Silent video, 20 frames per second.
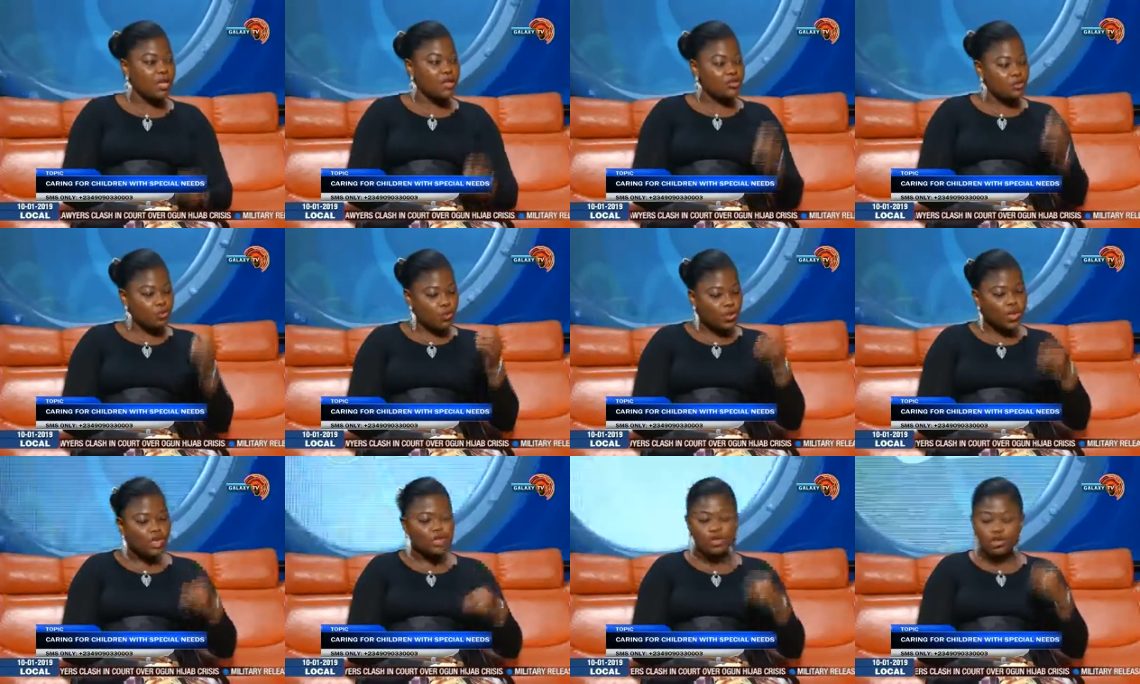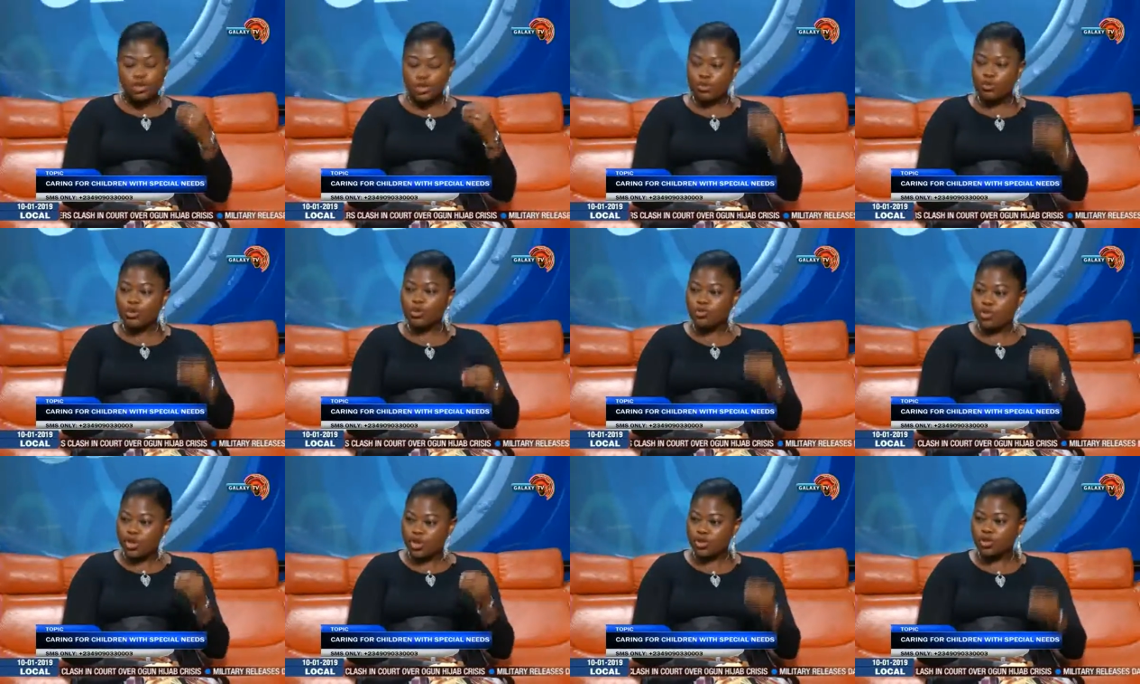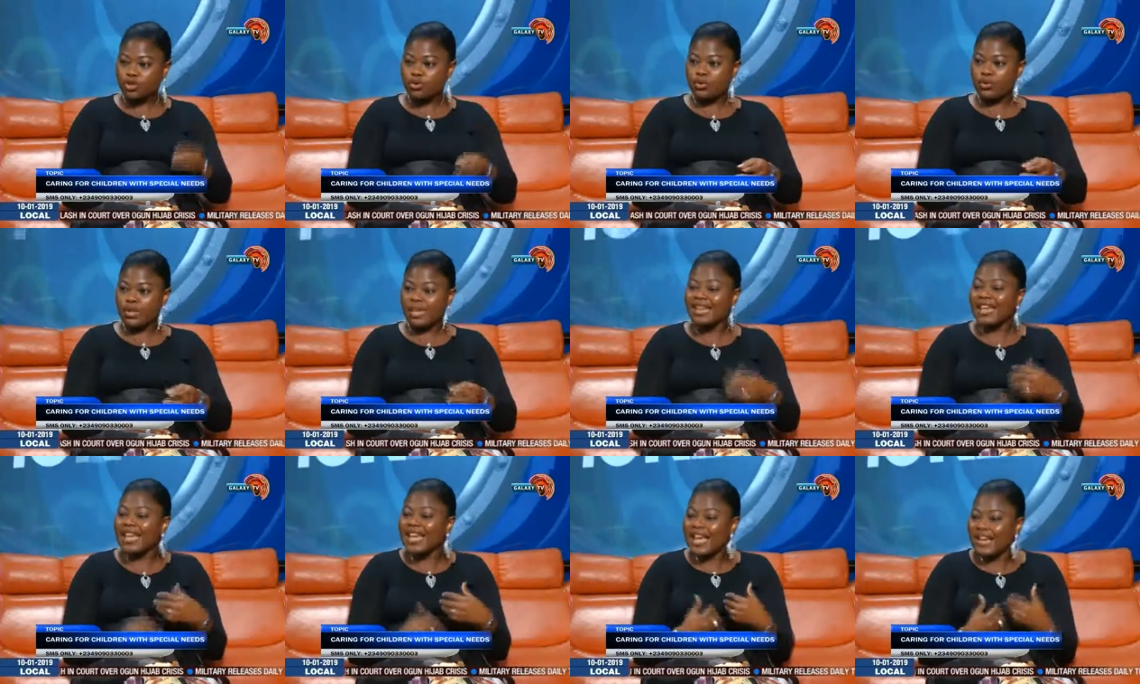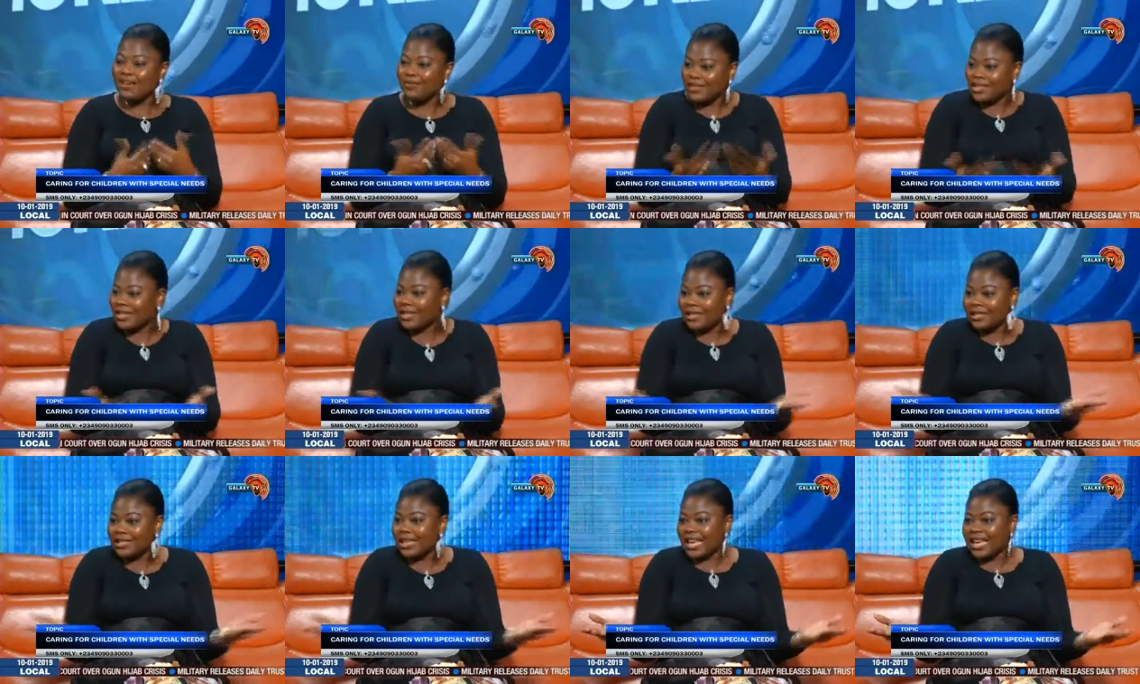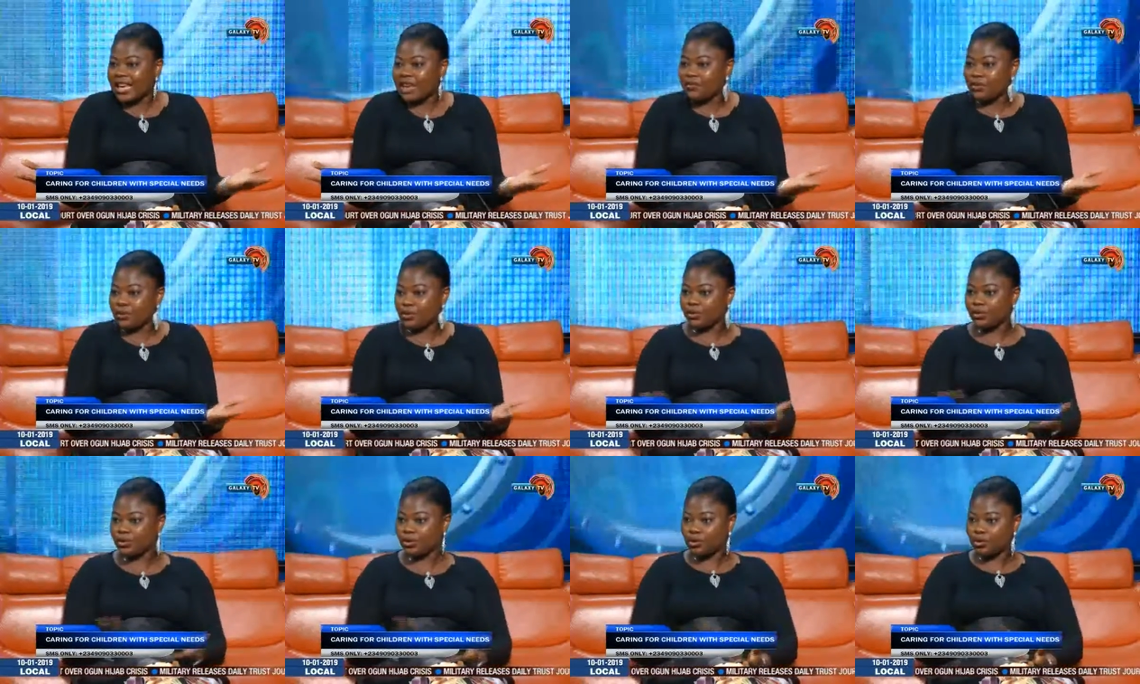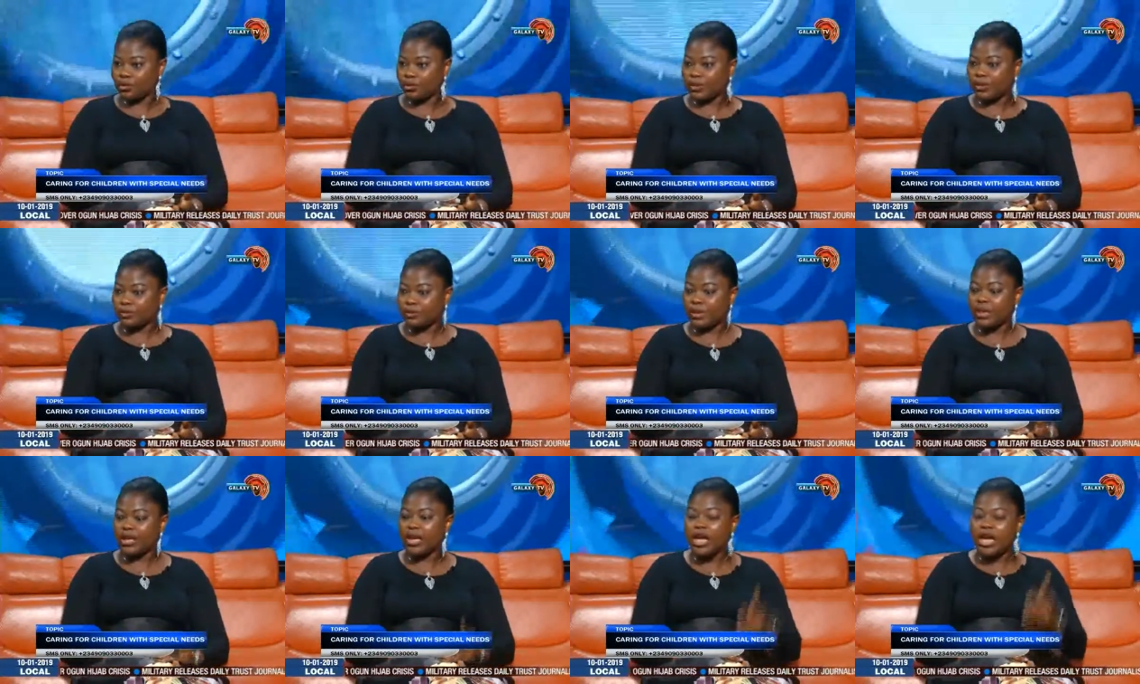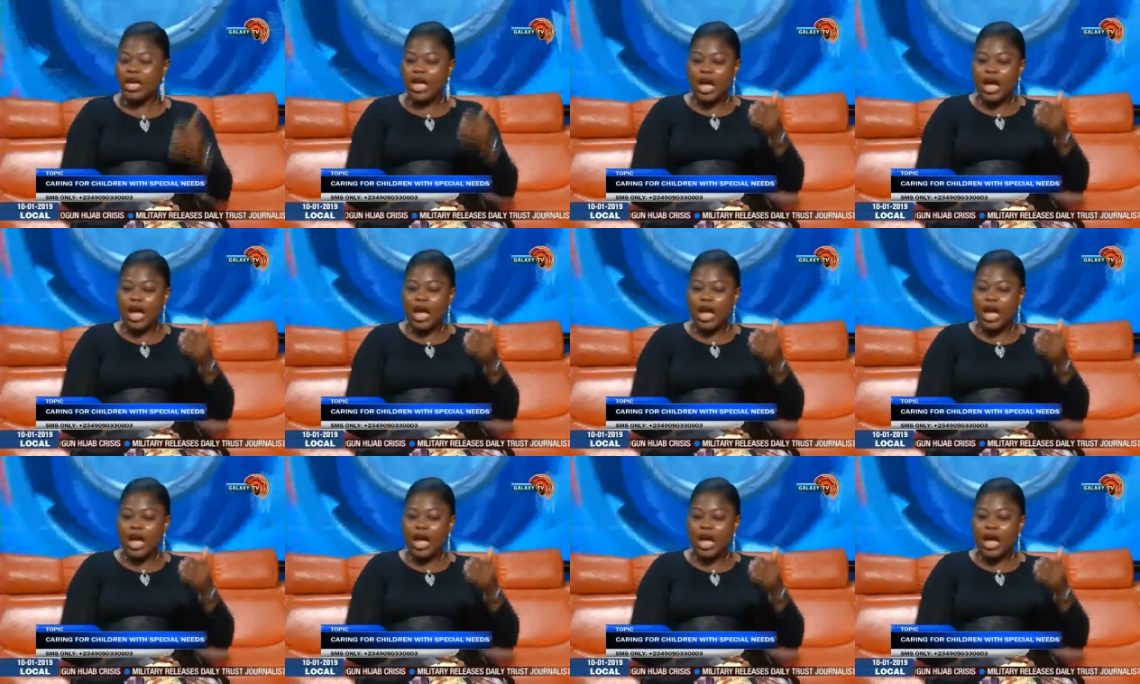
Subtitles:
So what are you doing to ensure that they have needs like every other human being?